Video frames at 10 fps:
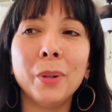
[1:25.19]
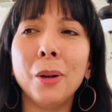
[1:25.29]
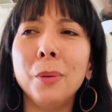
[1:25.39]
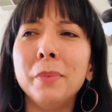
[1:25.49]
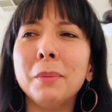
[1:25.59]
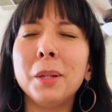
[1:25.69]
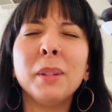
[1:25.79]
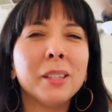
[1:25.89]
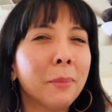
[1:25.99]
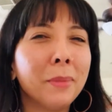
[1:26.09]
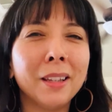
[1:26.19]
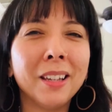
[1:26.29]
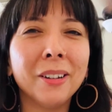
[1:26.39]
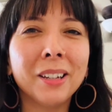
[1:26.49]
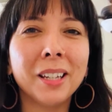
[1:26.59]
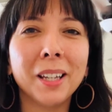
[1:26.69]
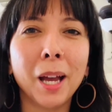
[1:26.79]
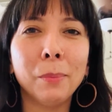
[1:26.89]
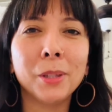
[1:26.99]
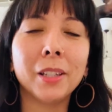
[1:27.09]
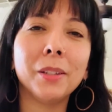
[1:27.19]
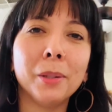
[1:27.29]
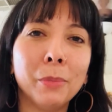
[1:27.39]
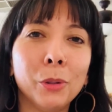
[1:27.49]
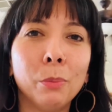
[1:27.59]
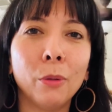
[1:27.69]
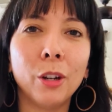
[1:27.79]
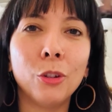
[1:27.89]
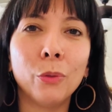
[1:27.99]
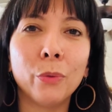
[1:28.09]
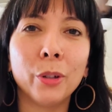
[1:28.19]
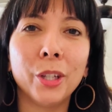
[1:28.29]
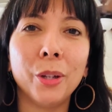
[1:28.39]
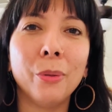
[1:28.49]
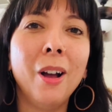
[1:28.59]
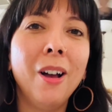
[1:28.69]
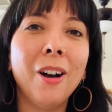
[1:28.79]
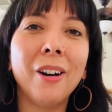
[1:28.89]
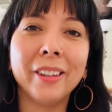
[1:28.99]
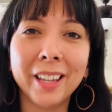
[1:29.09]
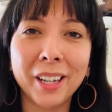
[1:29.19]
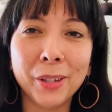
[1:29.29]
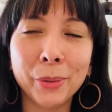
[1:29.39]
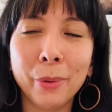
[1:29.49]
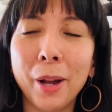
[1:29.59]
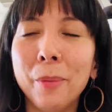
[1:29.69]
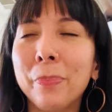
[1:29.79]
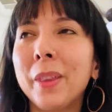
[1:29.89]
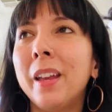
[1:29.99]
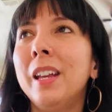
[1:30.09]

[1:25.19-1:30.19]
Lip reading: we hope that maybe something here can encapsulate some inspiration for you on that as well.